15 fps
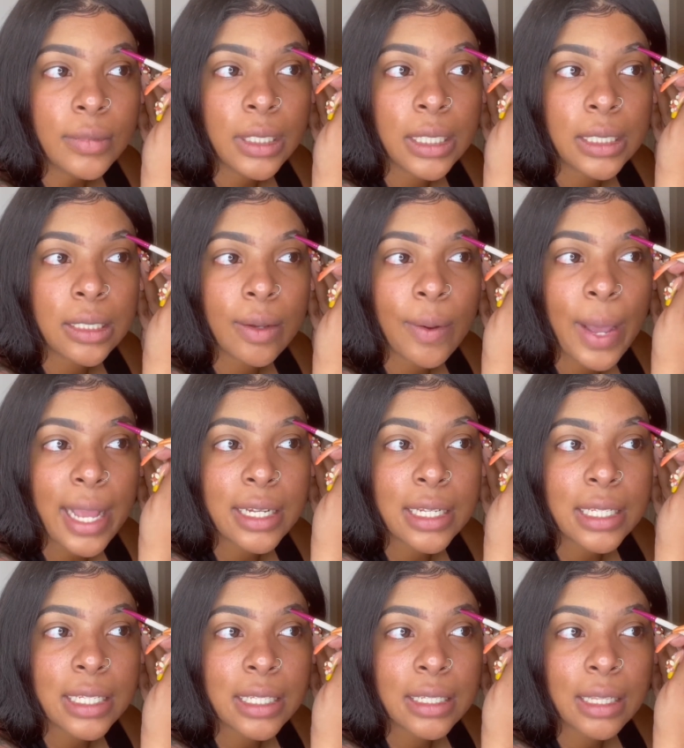So I
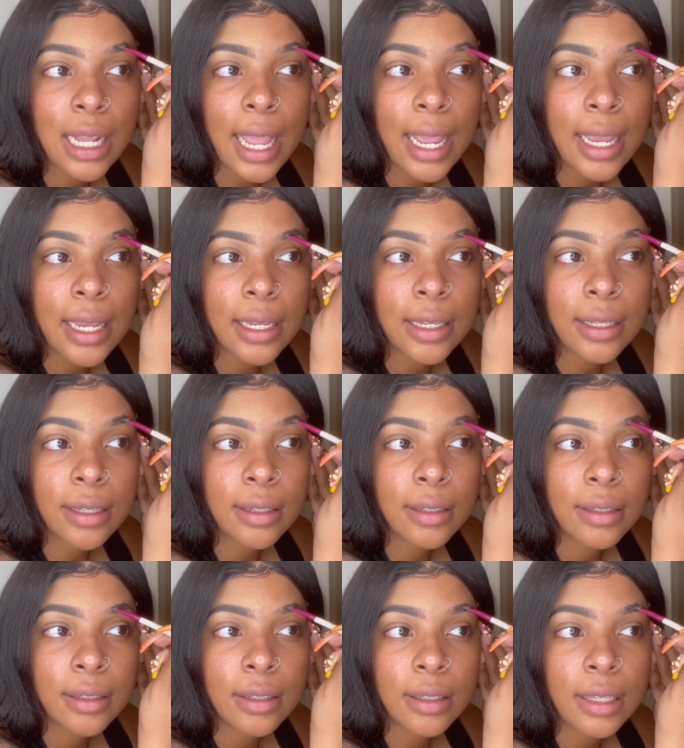just like
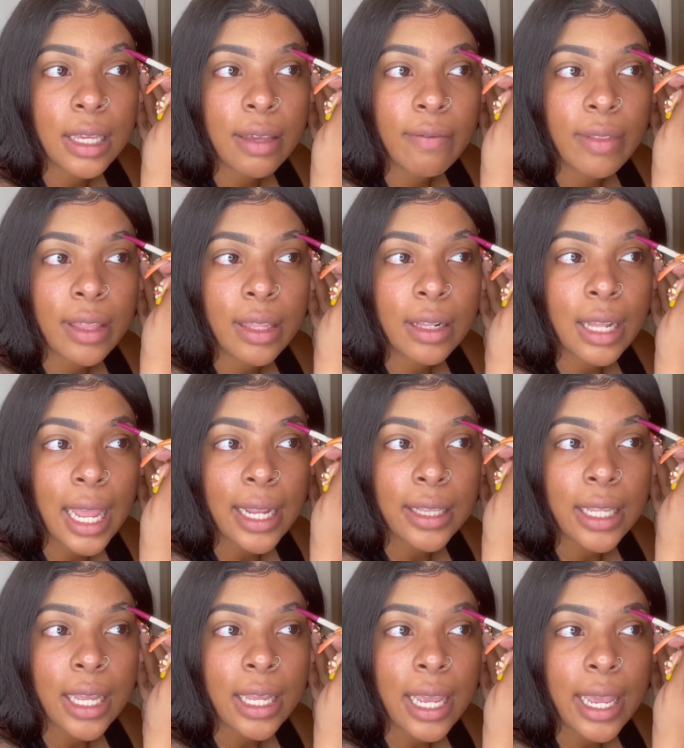give it like the
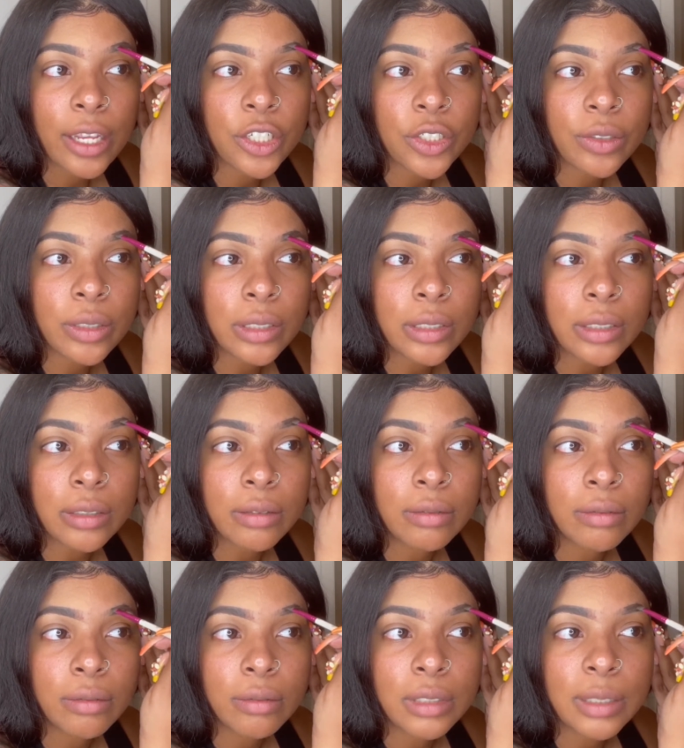extra
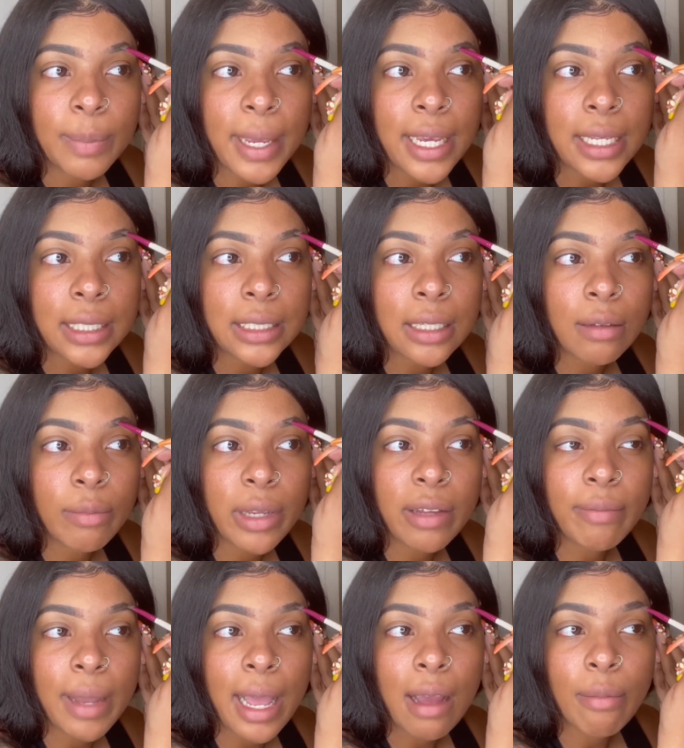space above
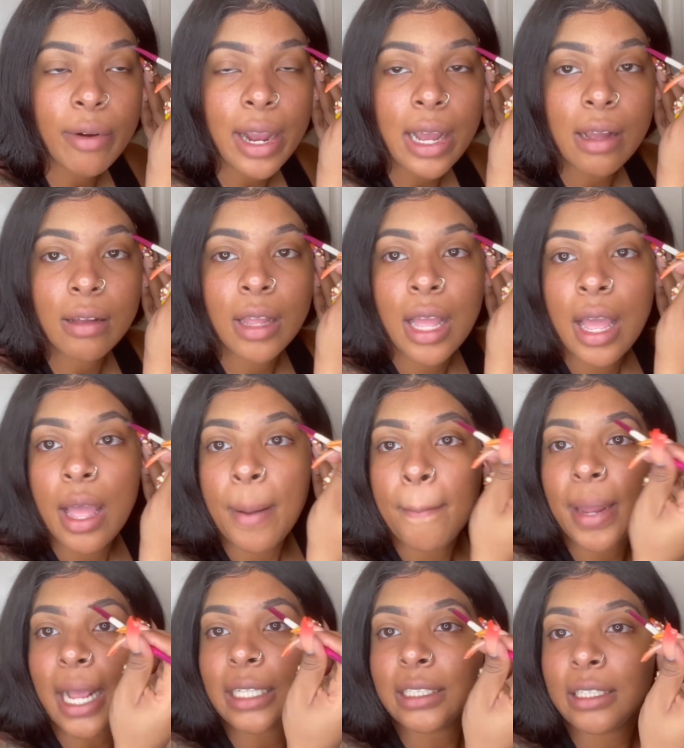my eyebrow, but
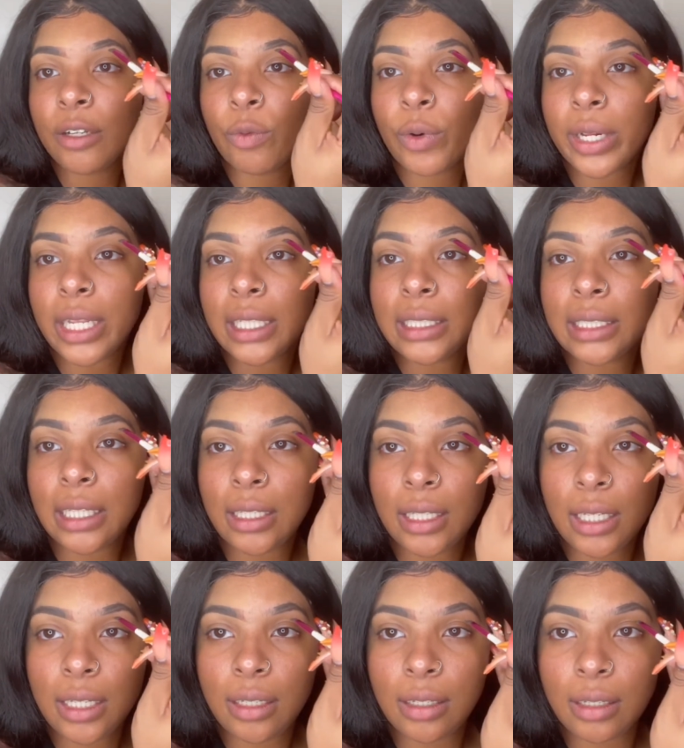I still want it to
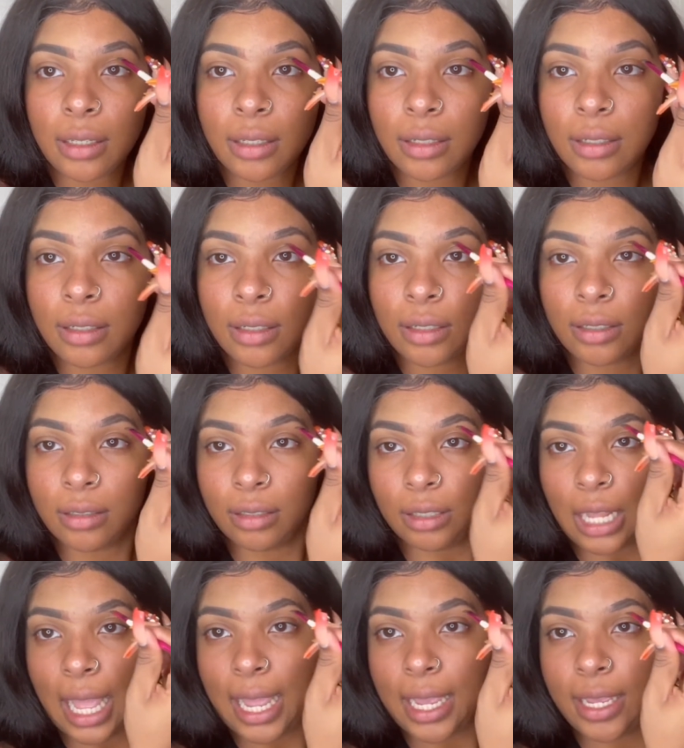look
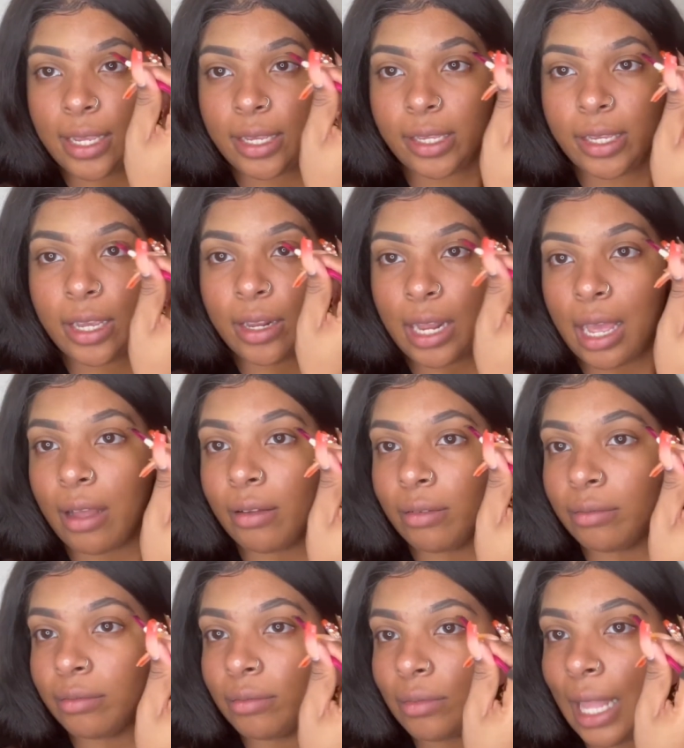like, you
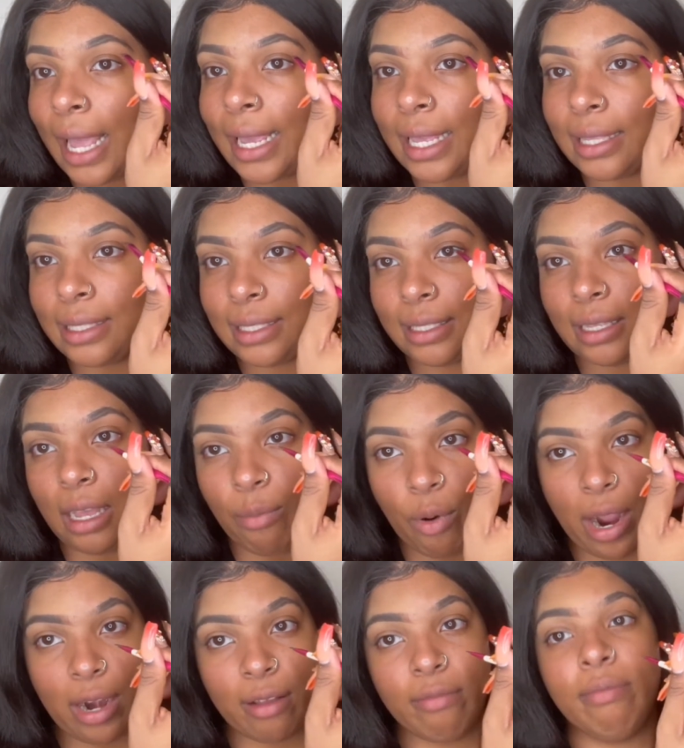know, like it's a
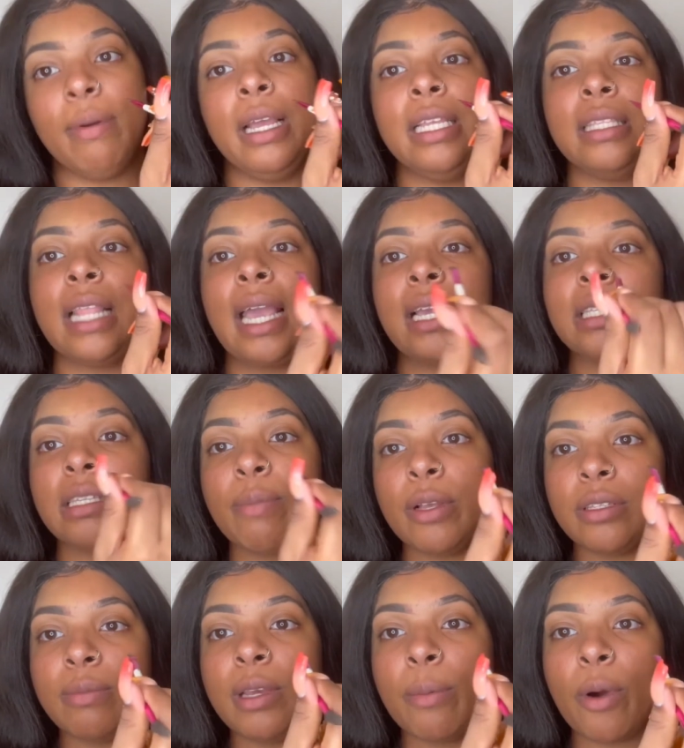part of it, like it's supposed
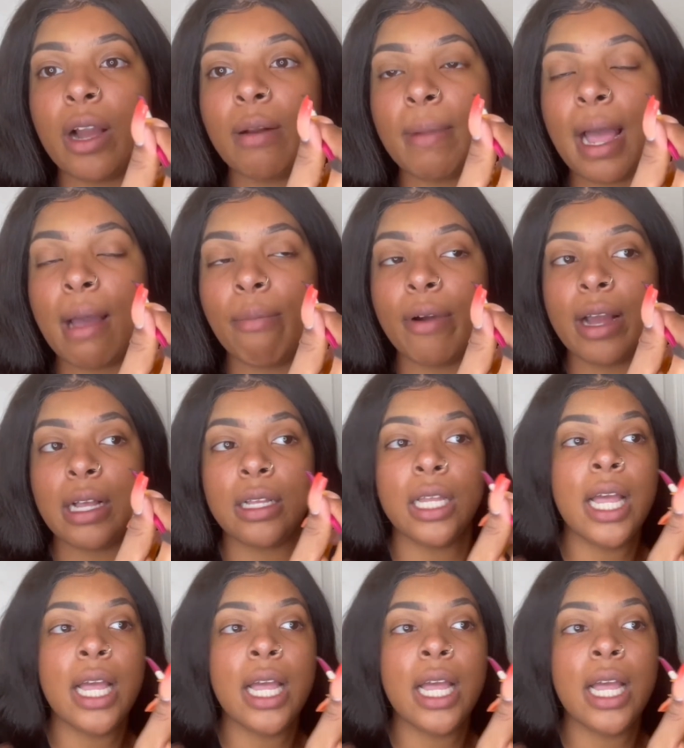to be a part of my eyebrow.